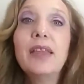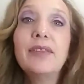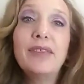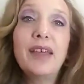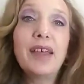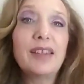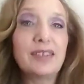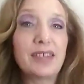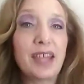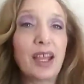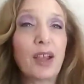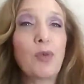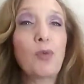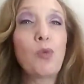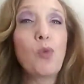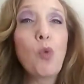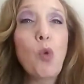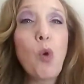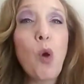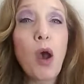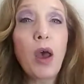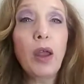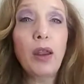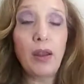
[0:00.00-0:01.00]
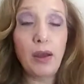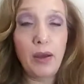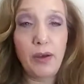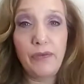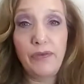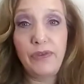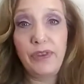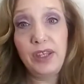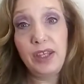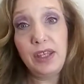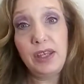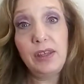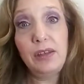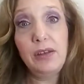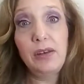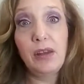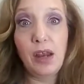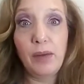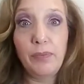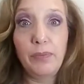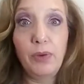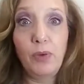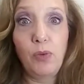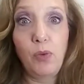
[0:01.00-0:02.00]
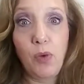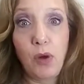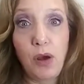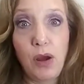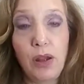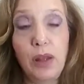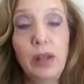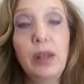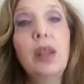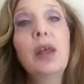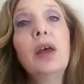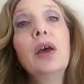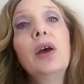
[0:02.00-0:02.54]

that is like one of the number one